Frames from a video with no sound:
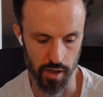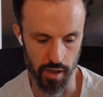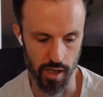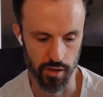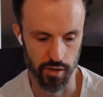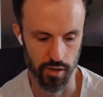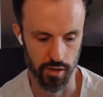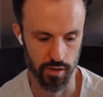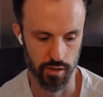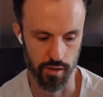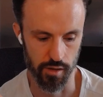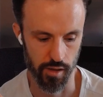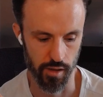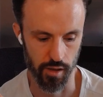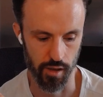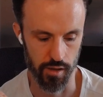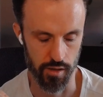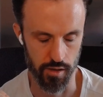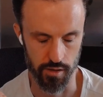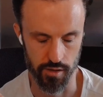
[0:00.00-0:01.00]
that's just like
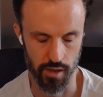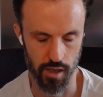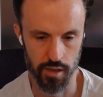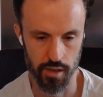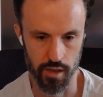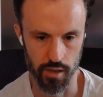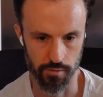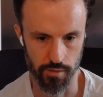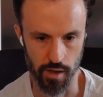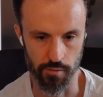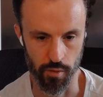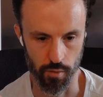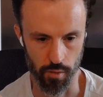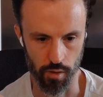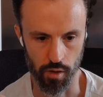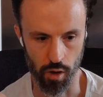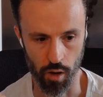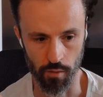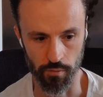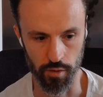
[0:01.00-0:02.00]
a disaster for
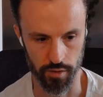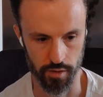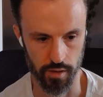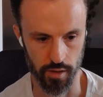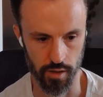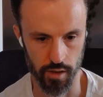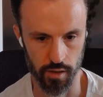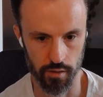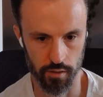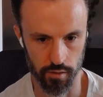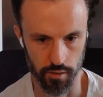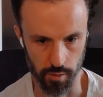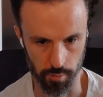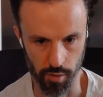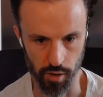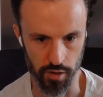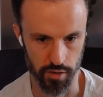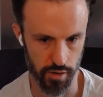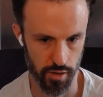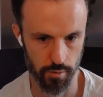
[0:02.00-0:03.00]
everyone. Obviously, the
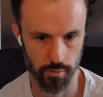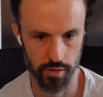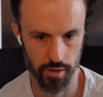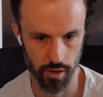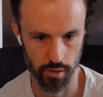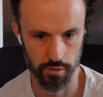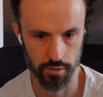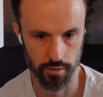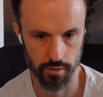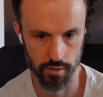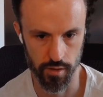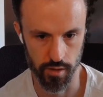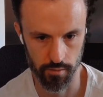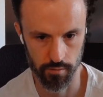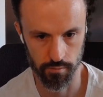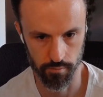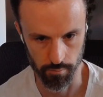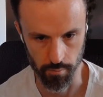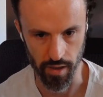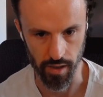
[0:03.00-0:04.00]
person themselves,
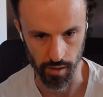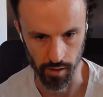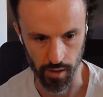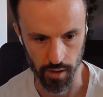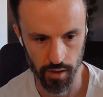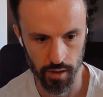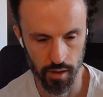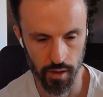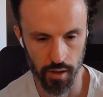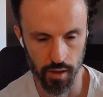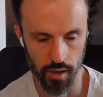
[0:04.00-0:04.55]
mainly.